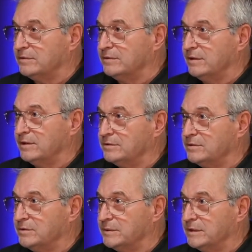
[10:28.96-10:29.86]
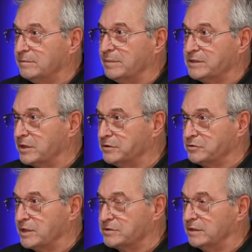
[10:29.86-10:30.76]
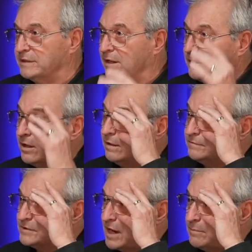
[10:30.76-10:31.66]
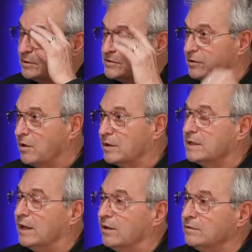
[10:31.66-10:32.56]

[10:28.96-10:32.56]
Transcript: They're doing a bunch of construction down off Cypress and Hartnell.